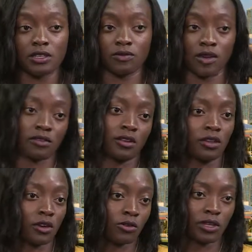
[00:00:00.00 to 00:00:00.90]
and found out that
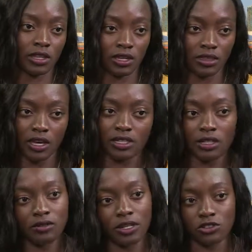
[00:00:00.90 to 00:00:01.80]
I really liked the idea
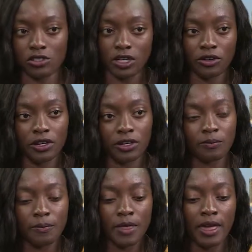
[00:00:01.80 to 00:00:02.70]
of engineering.
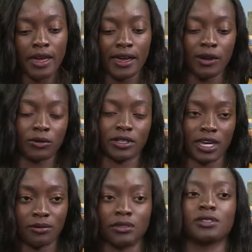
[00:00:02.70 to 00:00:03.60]
And when it
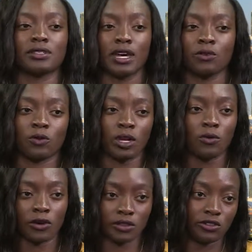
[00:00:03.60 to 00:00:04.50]
came to deciding what I
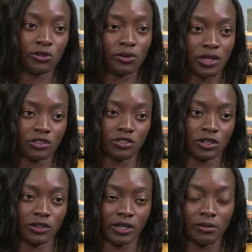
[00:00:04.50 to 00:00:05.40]
wanted to do with
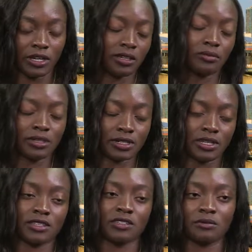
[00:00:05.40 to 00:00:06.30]
engineering, it made complete
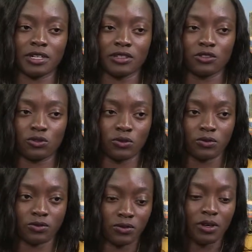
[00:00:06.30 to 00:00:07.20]
sense to me to
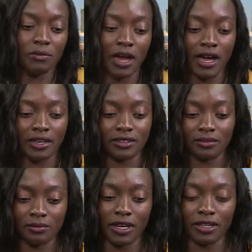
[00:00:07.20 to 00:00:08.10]
combine
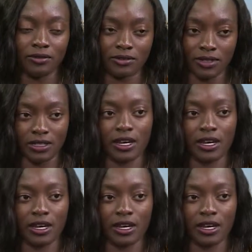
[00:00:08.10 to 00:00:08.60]
my love of like